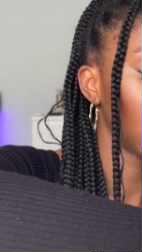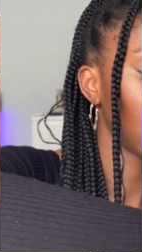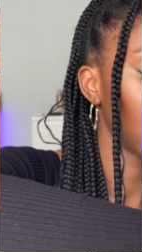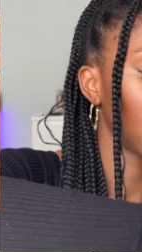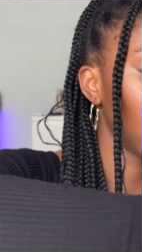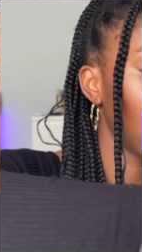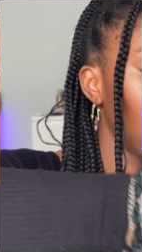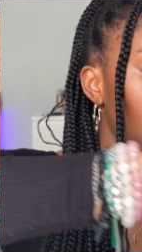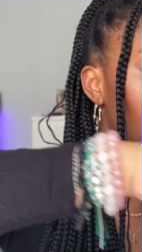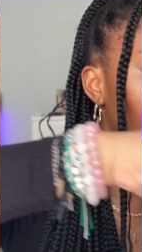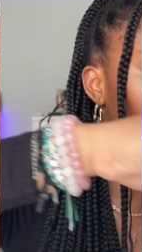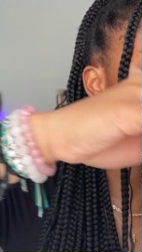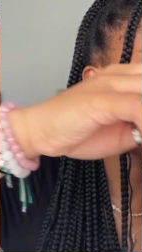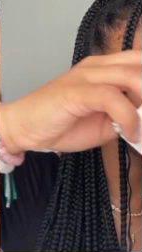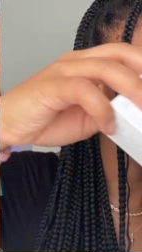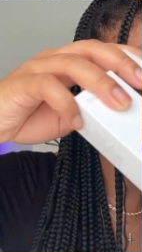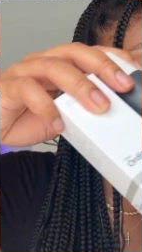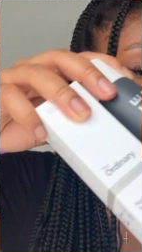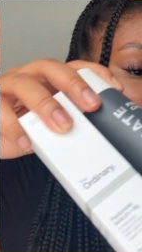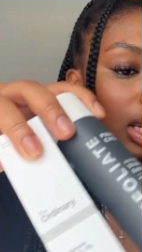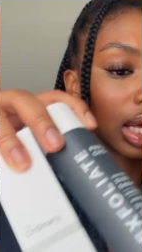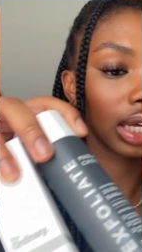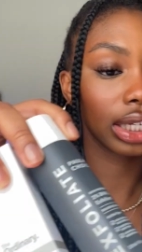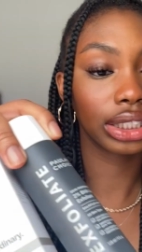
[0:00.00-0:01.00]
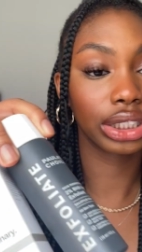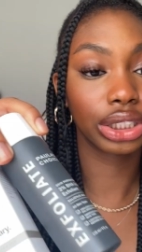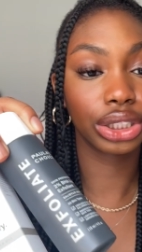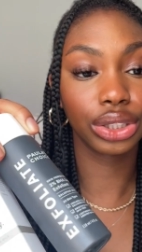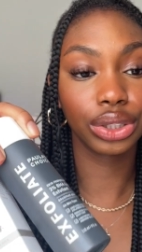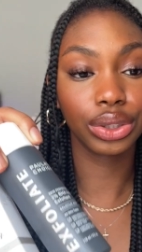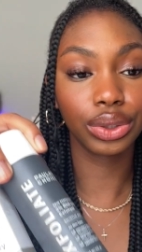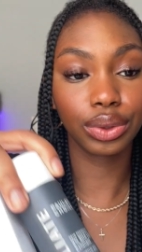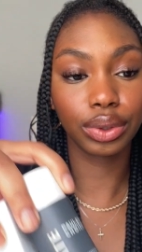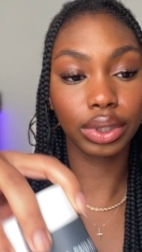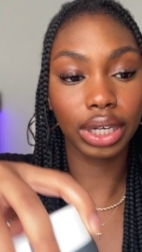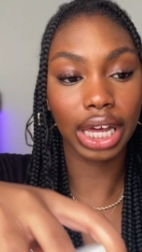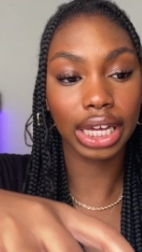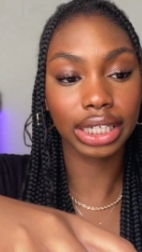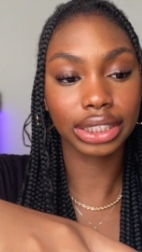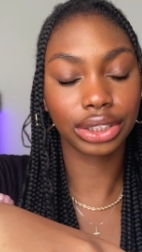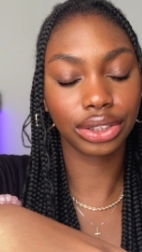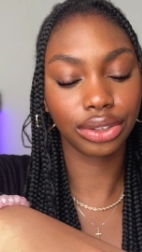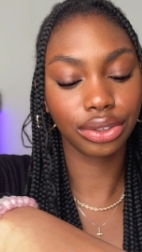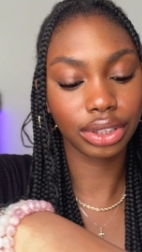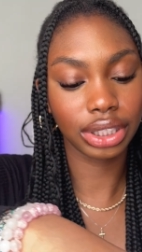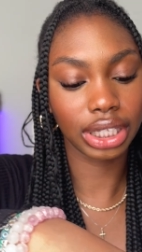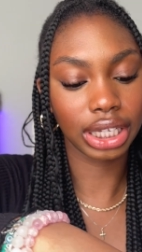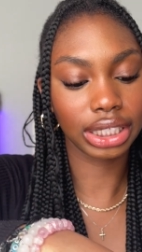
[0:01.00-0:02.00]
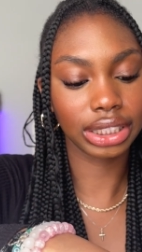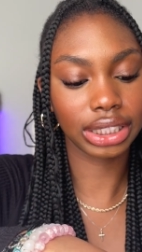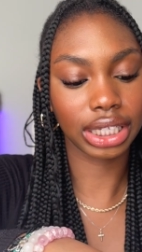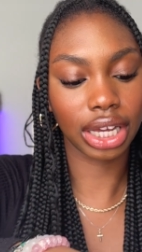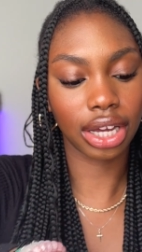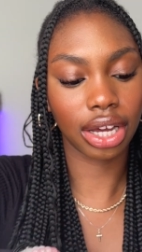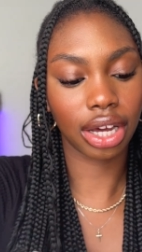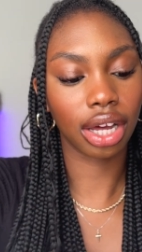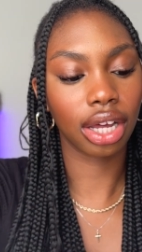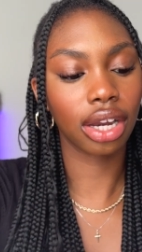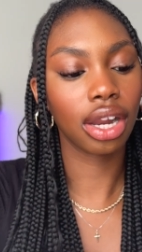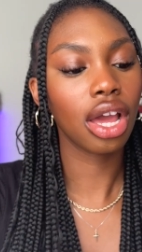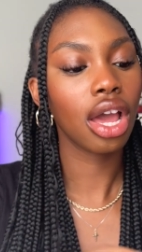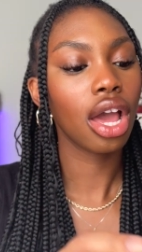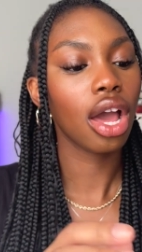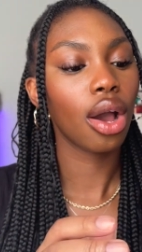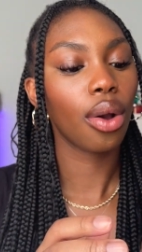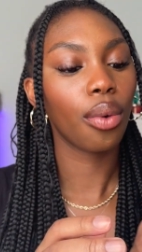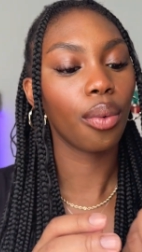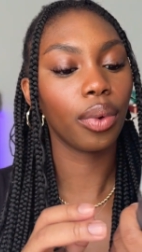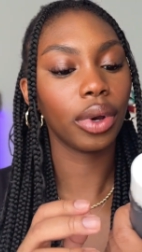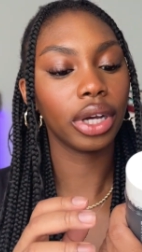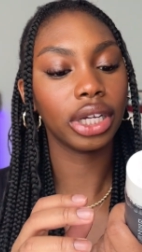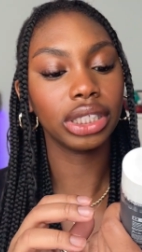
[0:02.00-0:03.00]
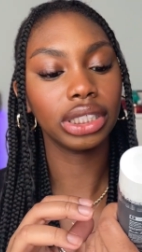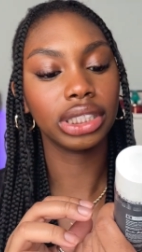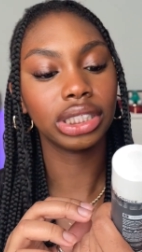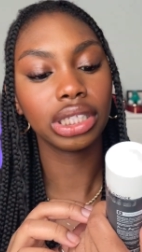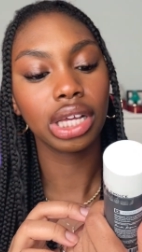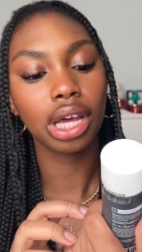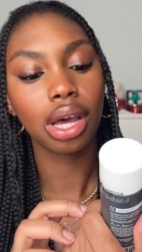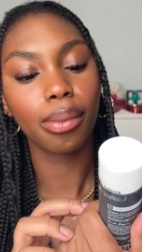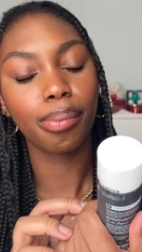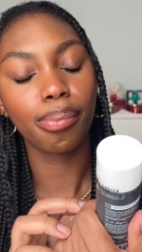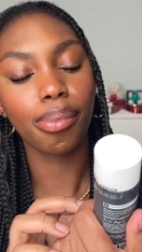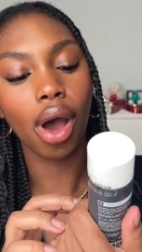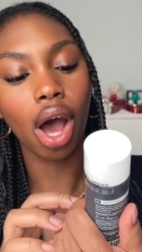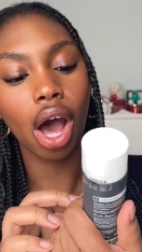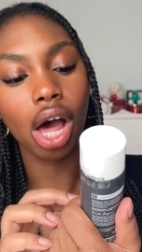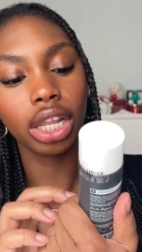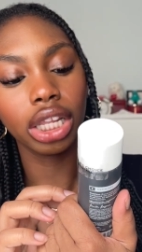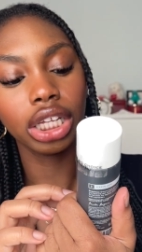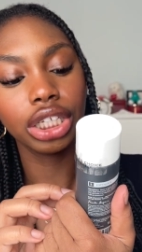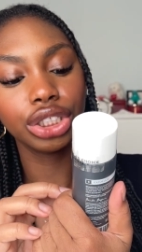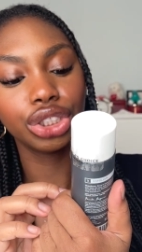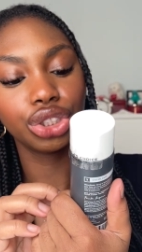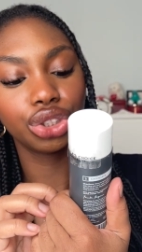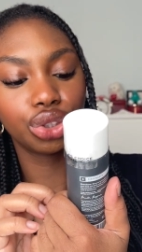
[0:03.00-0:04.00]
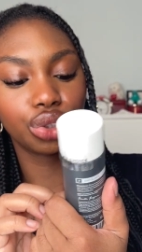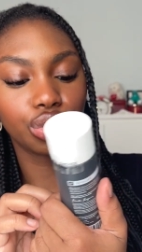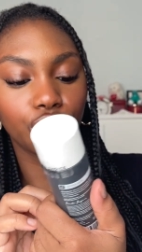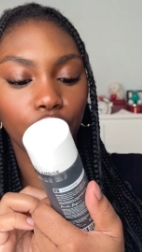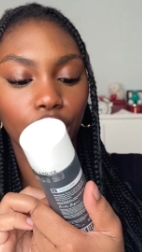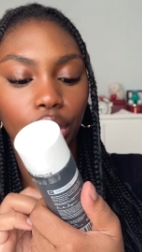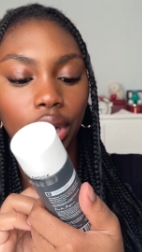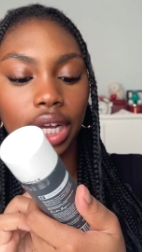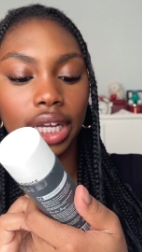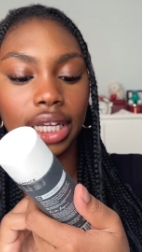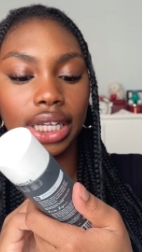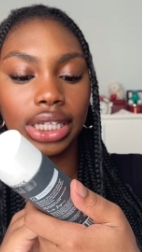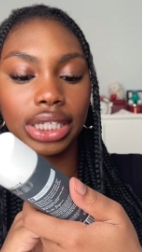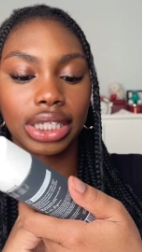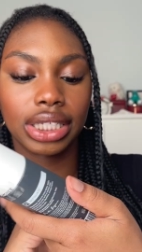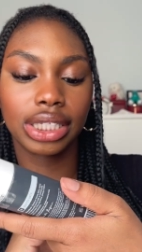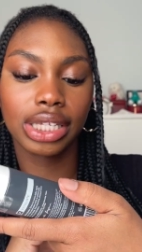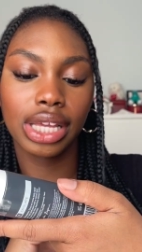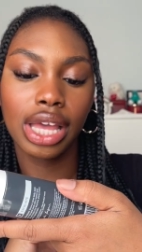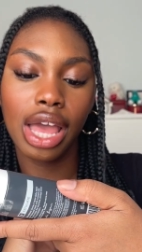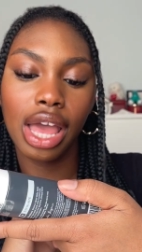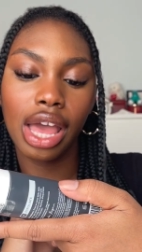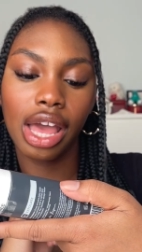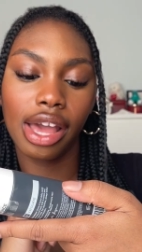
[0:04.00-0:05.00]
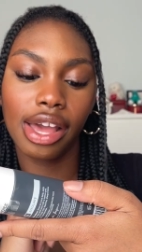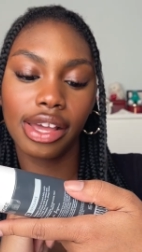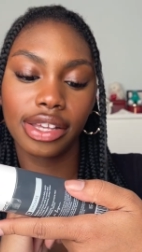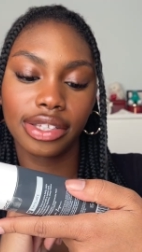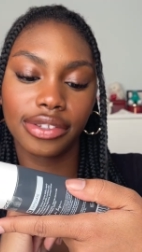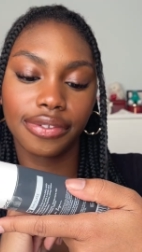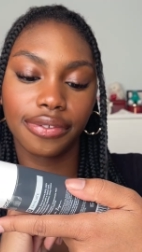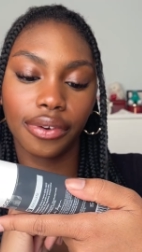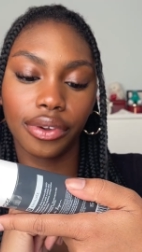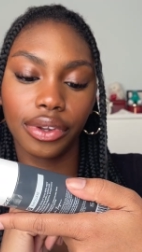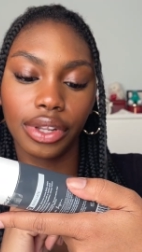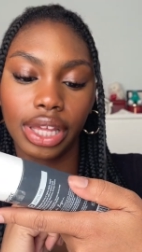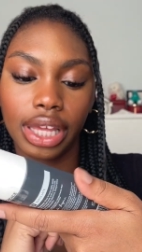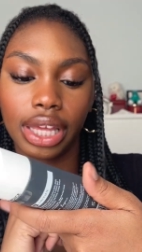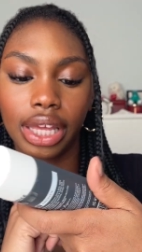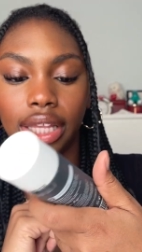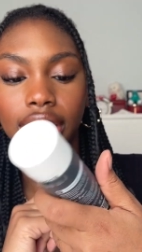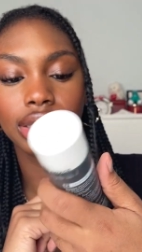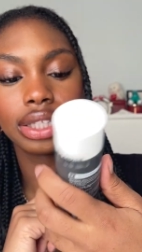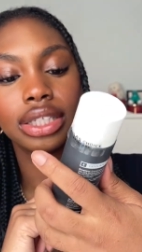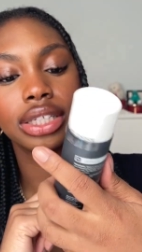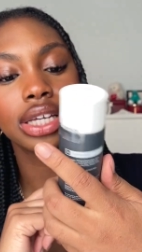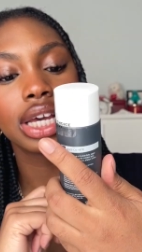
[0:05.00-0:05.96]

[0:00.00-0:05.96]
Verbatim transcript: okay the next two last two things i got was Paula's Choice exfoliant